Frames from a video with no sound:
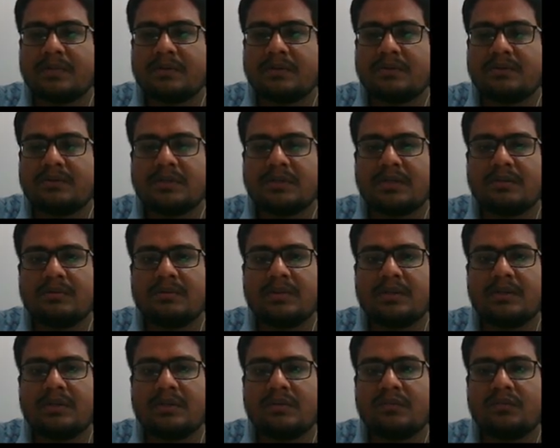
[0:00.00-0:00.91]
So that will
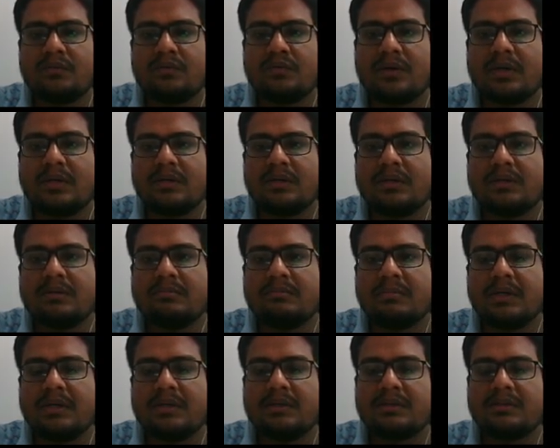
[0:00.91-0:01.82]
be 1
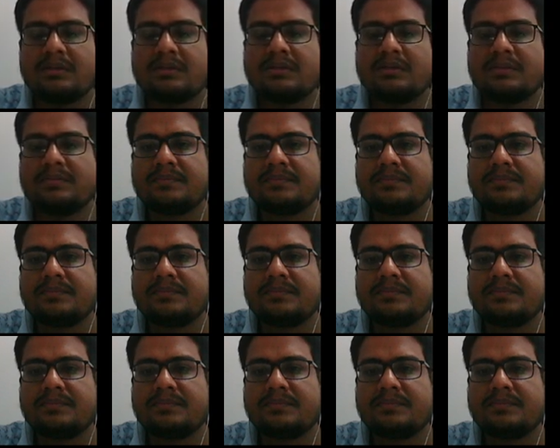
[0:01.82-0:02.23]
minus.